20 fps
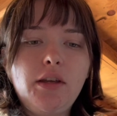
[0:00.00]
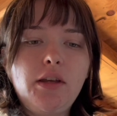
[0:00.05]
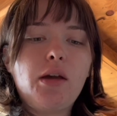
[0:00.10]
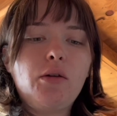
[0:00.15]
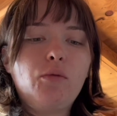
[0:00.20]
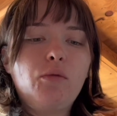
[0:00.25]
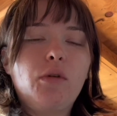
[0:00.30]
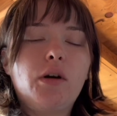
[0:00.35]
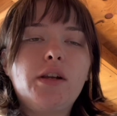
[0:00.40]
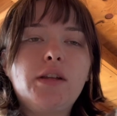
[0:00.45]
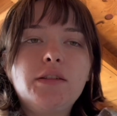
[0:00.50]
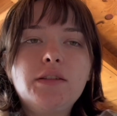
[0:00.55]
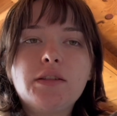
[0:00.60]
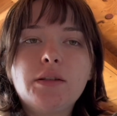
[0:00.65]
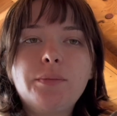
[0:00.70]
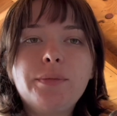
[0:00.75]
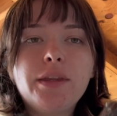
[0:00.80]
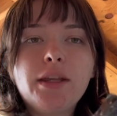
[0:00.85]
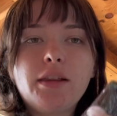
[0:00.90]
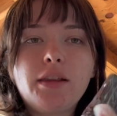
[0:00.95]
I wanted
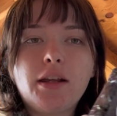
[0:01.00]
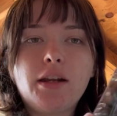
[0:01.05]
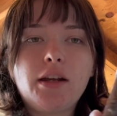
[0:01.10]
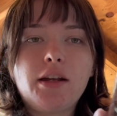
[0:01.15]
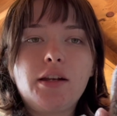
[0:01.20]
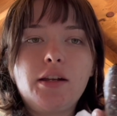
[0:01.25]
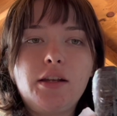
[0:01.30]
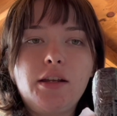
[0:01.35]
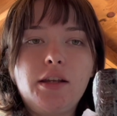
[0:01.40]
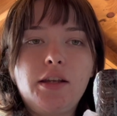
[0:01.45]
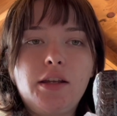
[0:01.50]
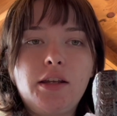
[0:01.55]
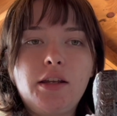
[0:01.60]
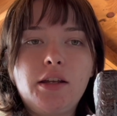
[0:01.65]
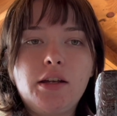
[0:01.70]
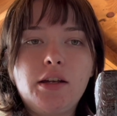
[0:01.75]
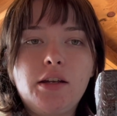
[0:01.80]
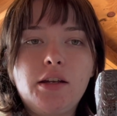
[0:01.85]
something that had a